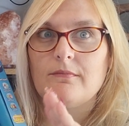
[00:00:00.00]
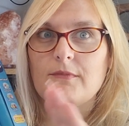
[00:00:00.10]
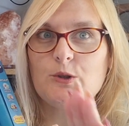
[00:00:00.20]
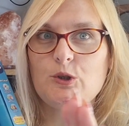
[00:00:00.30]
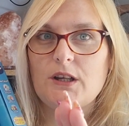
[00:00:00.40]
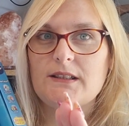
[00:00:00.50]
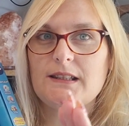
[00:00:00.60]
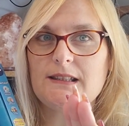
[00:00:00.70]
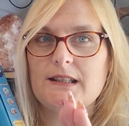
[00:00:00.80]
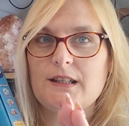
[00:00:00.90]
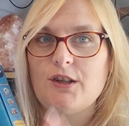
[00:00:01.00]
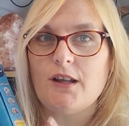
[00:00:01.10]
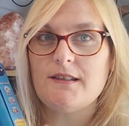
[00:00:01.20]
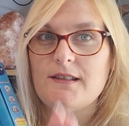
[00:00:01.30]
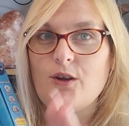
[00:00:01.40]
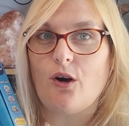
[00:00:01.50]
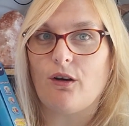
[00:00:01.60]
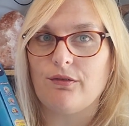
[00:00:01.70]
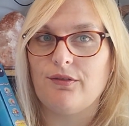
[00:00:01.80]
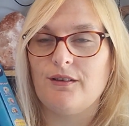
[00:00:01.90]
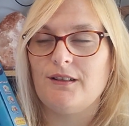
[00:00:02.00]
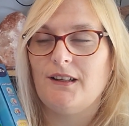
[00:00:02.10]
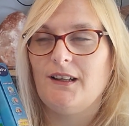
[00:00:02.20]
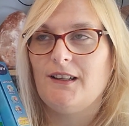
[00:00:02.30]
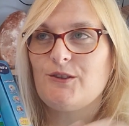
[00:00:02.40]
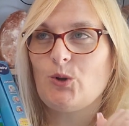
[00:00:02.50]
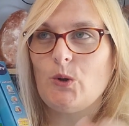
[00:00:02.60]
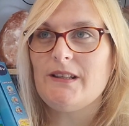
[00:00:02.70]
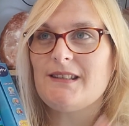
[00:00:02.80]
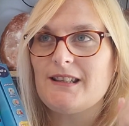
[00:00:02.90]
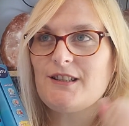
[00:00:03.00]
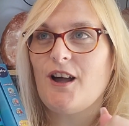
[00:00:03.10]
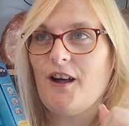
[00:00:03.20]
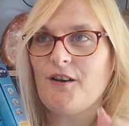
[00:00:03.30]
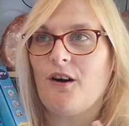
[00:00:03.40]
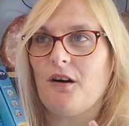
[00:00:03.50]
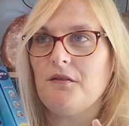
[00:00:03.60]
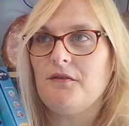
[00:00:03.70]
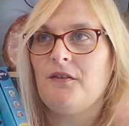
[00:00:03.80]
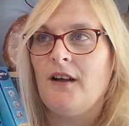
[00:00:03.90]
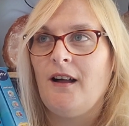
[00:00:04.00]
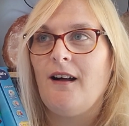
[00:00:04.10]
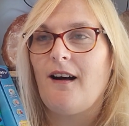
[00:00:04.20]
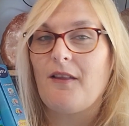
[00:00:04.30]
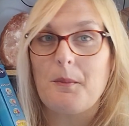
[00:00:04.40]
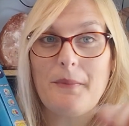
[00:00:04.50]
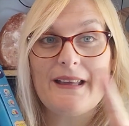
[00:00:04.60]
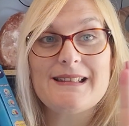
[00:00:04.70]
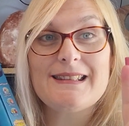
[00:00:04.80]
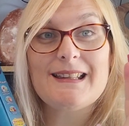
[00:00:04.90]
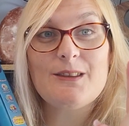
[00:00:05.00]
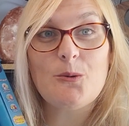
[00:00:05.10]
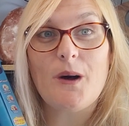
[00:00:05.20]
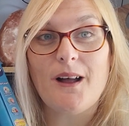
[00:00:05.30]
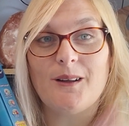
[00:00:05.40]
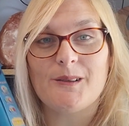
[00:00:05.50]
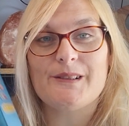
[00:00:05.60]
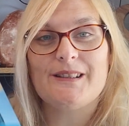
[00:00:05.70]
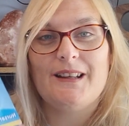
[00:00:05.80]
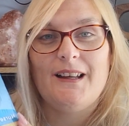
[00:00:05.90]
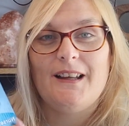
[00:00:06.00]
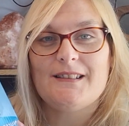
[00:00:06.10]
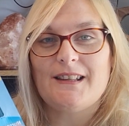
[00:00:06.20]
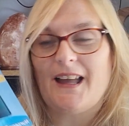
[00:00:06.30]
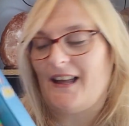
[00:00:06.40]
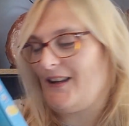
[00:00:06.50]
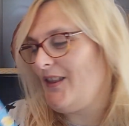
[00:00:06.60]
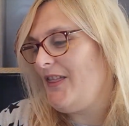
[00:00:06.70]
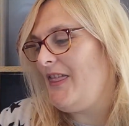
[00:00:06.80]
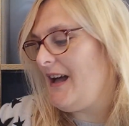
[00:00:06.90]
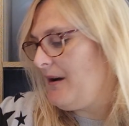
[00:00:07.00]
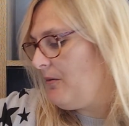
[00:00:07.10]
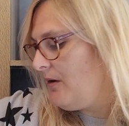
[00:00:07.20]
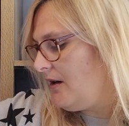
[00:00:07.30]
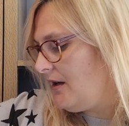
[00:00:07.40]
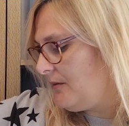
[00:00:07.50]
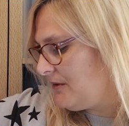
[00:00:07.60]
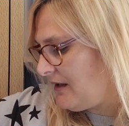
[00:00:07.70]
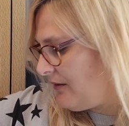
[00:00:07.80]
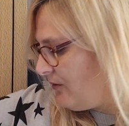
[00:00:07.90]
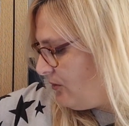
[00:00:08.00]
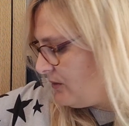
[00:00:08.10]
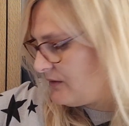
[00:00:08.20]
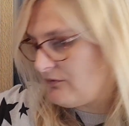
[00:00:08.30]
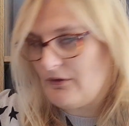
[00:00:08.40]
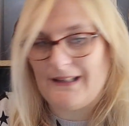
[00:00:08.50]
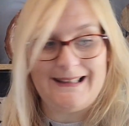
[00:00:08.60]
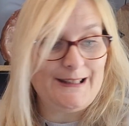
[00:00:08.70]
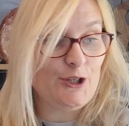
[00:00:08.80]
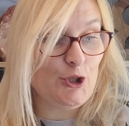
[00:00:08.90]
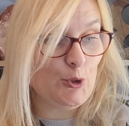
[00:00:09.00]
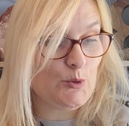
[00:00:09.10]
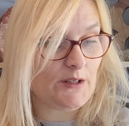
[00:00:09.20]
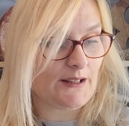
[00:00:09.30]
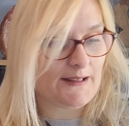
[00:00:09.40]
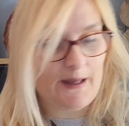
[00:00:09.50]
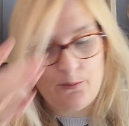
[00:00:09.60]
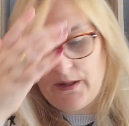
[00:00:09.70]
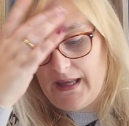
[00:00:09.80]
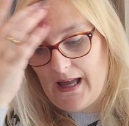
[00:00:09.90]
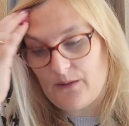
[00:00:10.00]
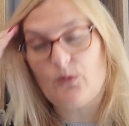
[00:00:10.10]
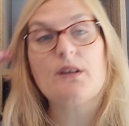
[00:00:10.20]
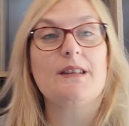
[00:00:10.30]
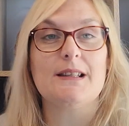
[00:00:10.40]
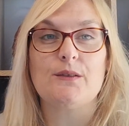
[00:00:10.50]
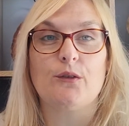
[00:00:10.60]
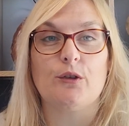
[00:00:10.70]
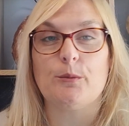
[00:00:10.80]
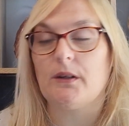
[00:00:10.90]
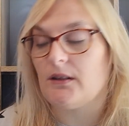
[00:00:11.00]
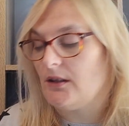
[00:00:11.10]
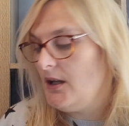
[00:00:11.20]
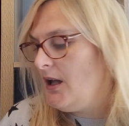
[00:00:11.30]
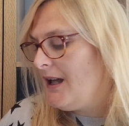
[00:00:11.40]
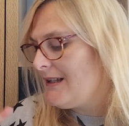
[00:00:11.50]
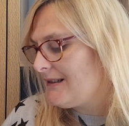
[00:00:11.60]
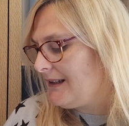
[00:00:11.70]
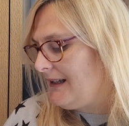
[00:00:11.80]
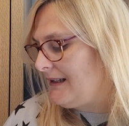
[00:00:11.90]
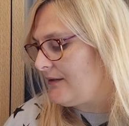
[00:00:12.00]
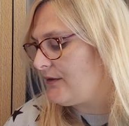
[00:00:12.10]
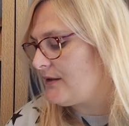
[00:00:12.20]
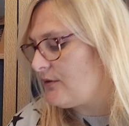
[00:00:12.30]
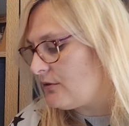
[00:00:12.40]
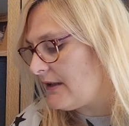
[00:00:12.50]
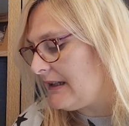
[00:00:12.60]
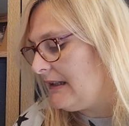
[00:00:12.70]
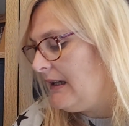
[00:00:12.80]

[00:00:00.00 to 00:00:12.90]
you shut it and it turns it off. Toys that turn off are the best thing in the world. So yeah, I got that one, which I thought was really cute. And I said we had one of these for Ruben, slightly different story.